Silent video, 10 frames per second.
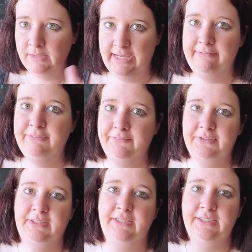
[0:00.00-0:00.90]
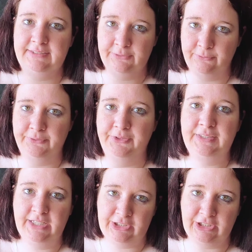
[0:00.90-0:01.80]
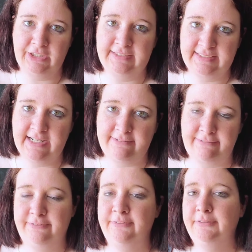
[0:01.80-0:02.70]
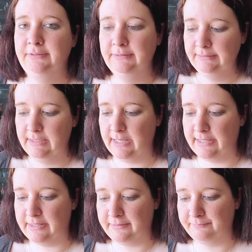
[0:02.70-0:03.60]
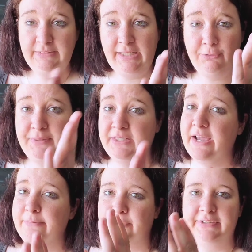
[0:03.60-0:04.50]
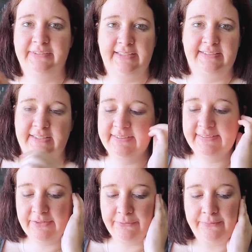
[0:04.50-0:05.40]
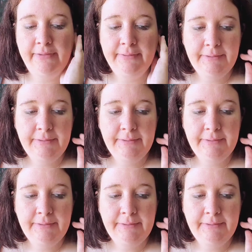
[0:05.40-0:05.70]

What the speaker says: after everything gets through orientation and stuff, they will be a lot more consistent. So,